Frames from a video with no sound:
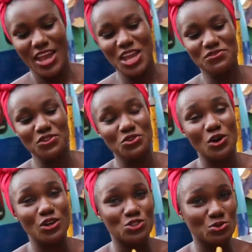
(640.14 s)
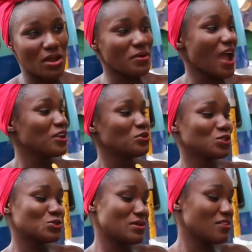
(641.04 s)
If you know turmeric, I
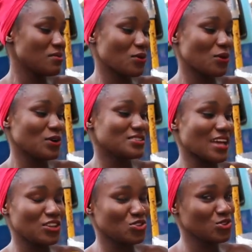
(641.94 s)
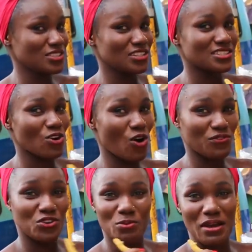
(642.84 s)
know turmeric because I use it
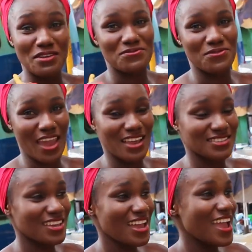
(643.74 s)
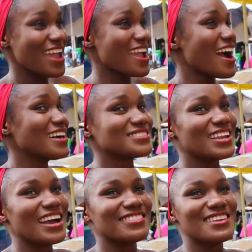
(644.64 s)
often on my face. It has
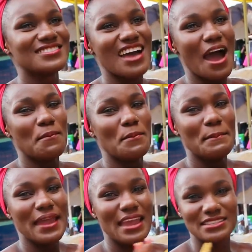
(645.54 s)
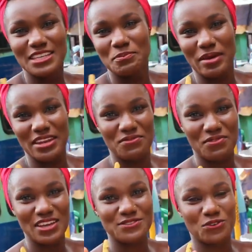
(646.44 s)
like these amazing
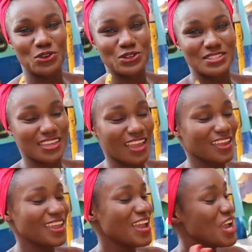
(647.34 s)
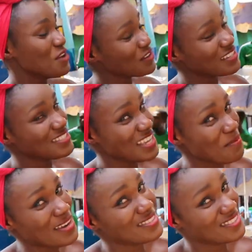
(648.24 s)
benefits for your skin. If you can see
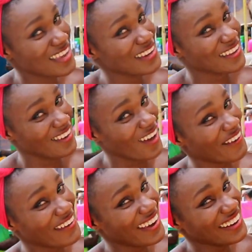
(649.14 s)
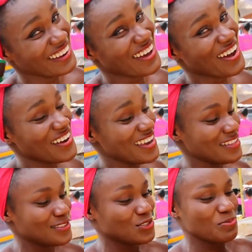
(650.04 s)
my skin glowing, you know,
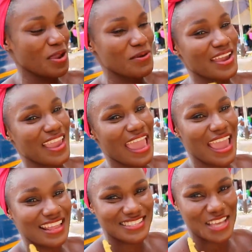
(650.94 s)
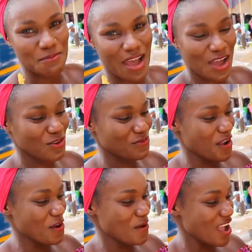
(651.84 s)
it's turmeric and some aloe
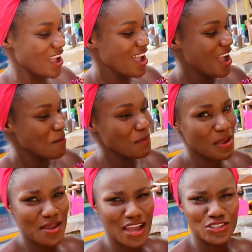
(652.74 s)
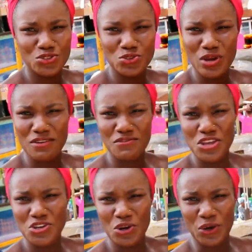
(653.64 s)
vera. Maybe I should do a
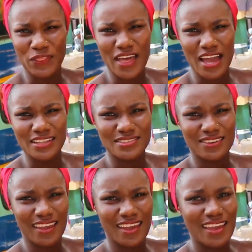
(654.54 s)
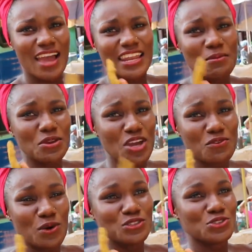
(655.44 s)
video on that, okay? Let me know if
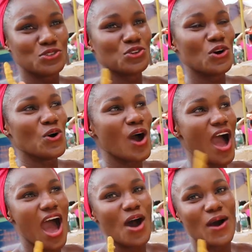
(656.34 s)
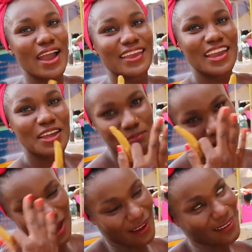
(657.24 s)
you want to know how I get
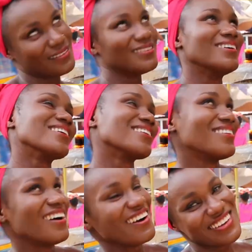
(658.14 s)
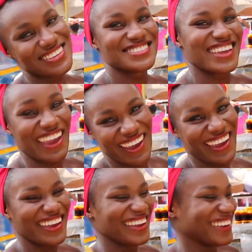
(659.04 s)
my glowing
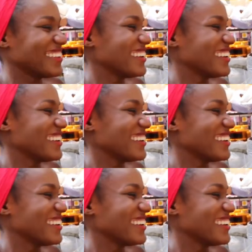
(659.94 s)
skin.